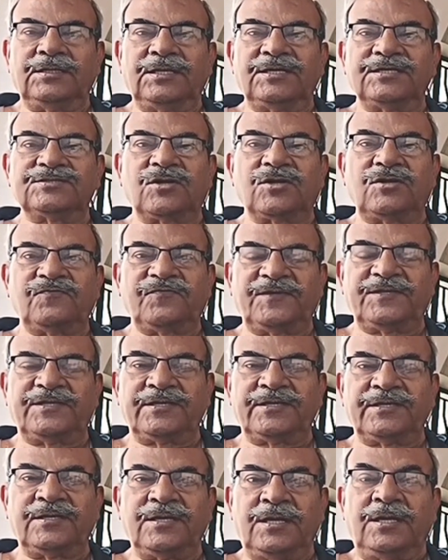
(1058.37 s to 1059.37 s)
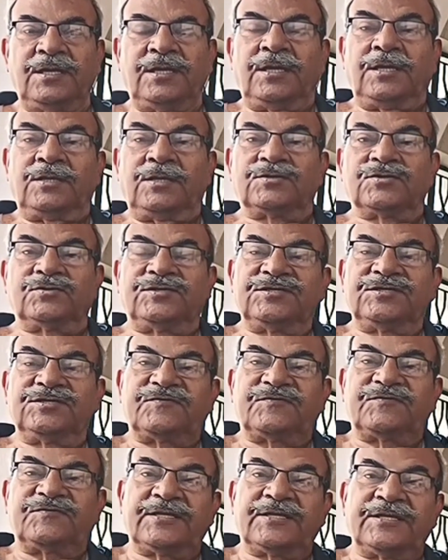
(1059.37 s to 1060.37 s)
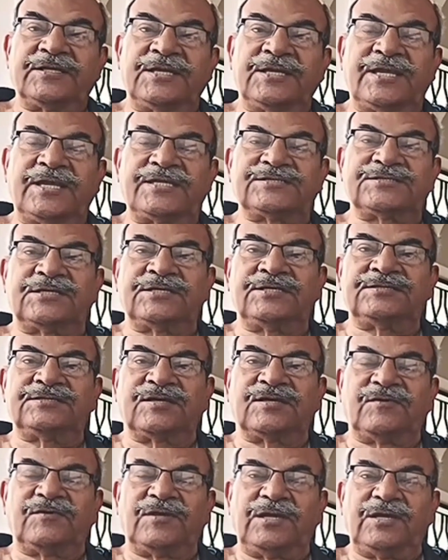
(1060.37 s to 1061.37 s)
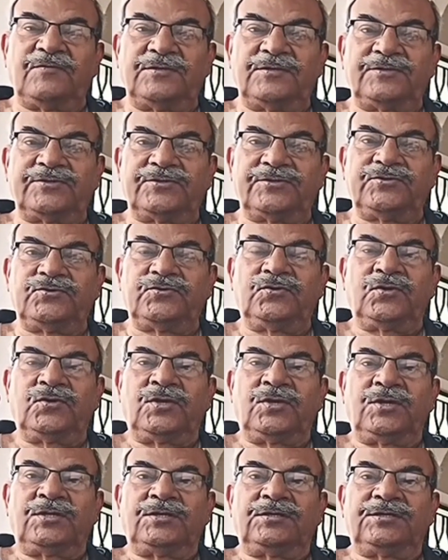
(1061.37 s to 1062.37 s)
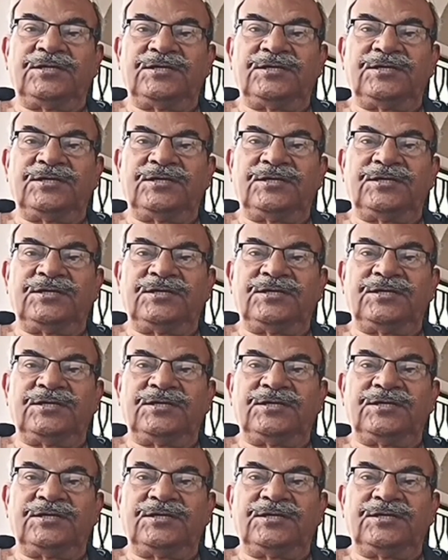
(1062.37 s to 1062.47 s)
That is called feathering. So this feathering action is available to you